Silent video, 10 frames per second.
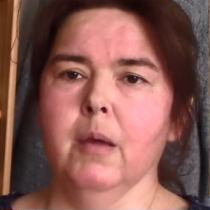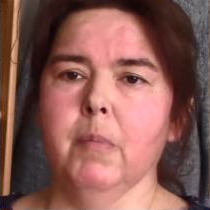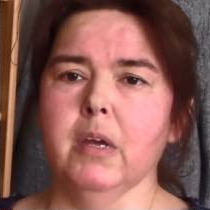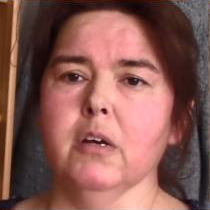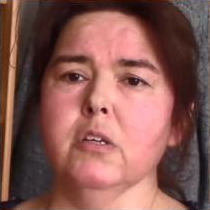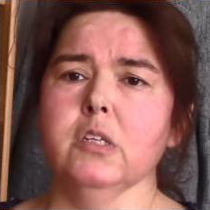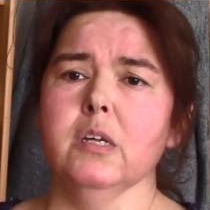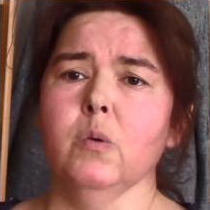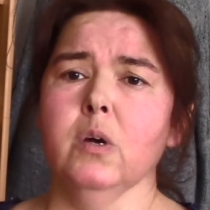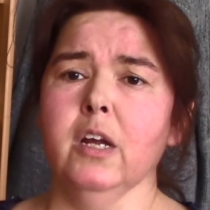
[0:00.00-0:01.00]
Because
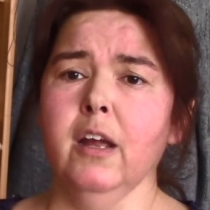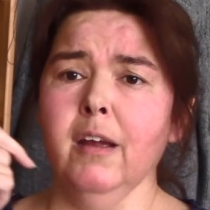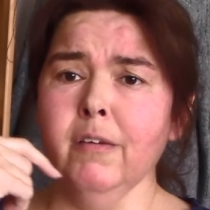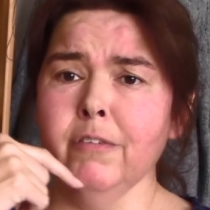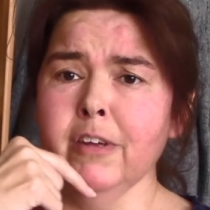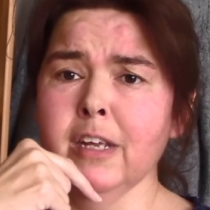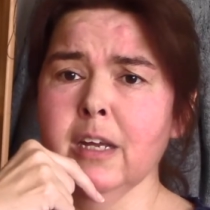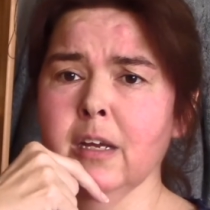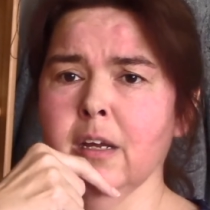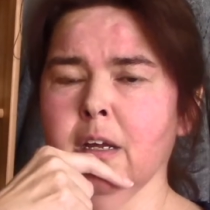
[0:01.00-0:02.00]
they were heavy.
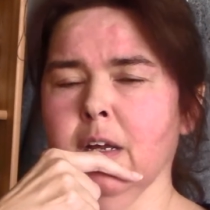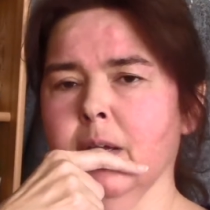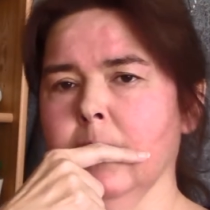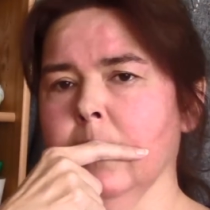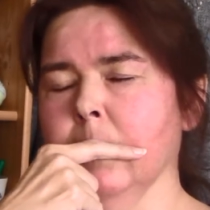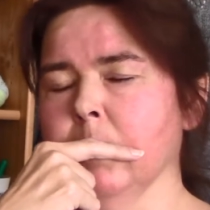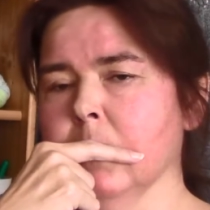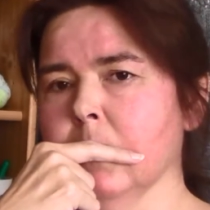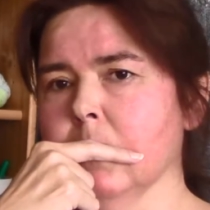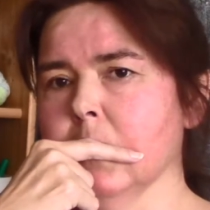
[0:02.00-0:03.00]

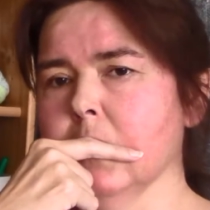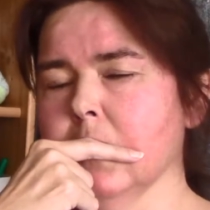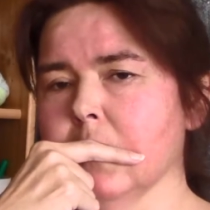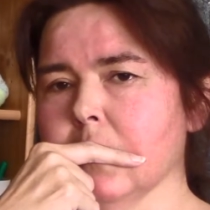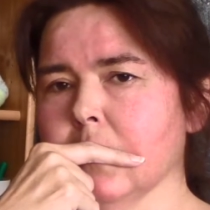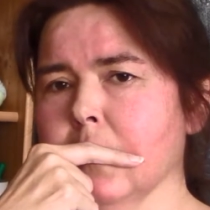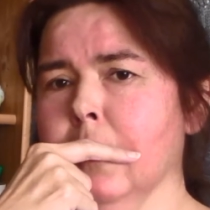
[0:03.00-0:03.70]
Jeez.